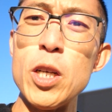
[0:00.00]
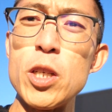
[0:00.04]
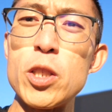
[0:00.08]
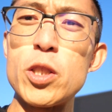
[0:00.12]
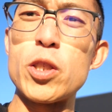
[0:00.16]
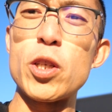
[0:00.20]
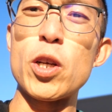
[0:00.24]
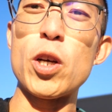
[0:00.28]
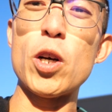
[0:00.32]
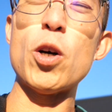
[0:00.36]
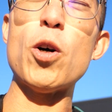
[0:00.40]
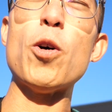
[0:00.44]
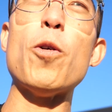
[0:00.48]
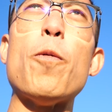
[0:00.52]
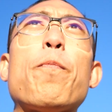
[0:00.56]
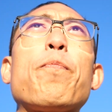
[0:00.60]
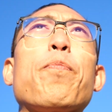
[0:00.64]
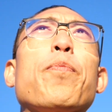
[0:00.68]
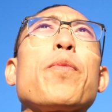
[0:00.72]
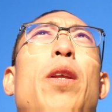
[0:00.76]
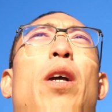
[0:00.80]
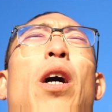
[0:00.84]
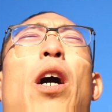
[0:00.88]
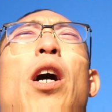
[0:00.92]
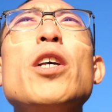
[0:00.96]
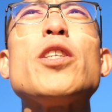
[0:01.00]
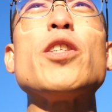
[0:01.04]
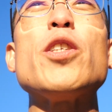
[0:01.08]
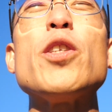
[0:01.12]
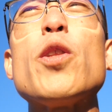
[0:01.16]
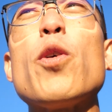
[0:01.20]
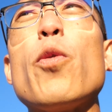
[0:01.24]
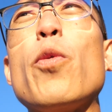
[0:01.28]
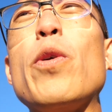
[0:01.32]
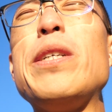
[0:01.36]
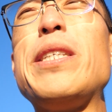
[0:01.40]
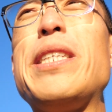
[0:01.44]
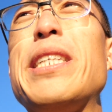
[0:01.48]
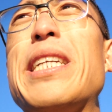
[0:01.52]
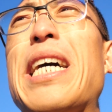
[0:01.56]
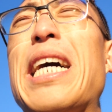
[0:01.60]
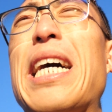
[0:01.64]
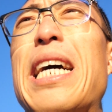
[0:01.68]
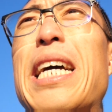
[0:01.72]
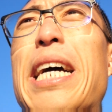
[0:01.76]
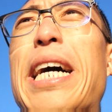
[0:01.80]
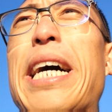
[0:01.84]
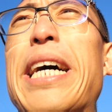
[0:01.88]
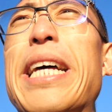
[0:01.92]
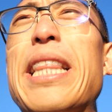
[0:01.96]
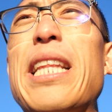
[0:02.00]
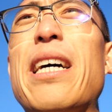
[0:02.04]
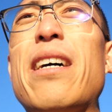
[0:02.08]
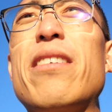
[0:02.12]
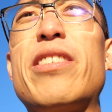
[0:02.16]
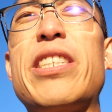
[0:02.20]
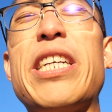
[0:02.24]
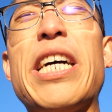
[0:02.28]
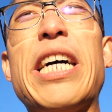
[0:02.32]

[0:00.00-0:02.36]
So also the reason I love